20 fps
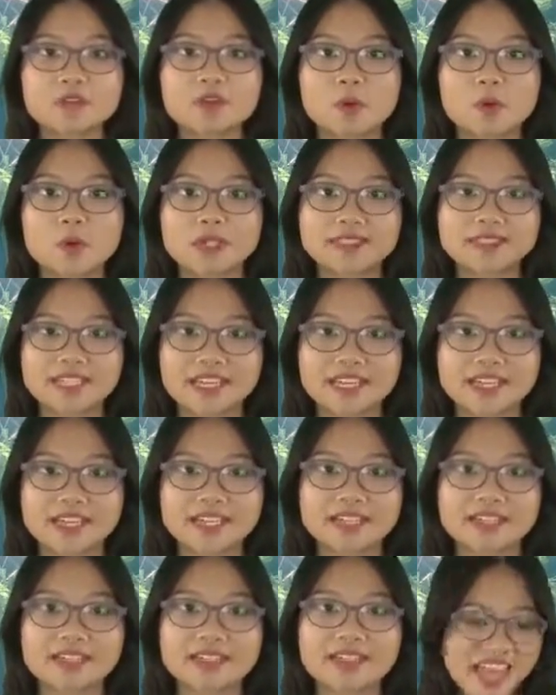the length of
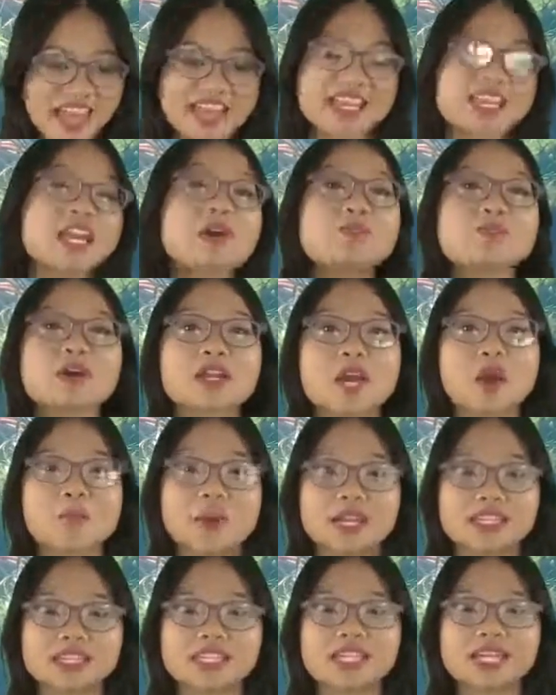time you hold the hip
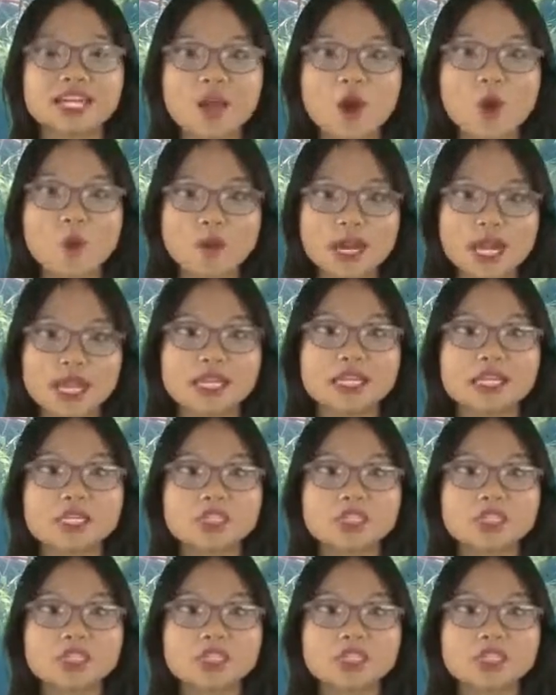raise if you're able to.